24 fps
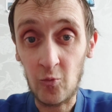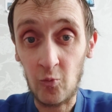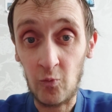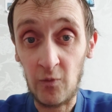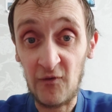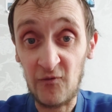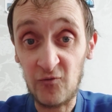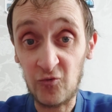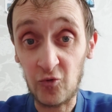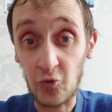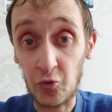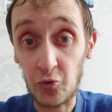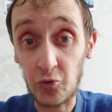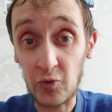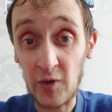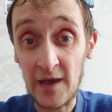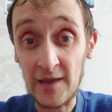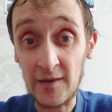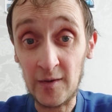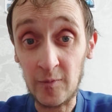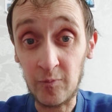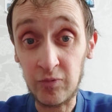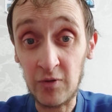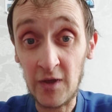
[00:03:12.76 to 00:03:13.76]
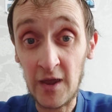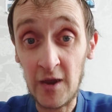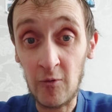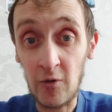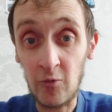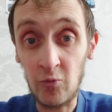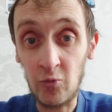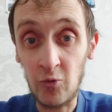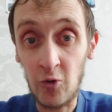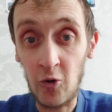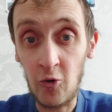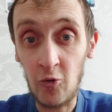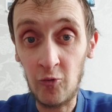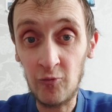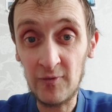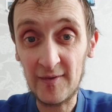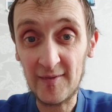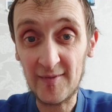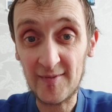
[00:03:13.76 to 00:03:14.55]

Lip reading: We've just signed a player on loan,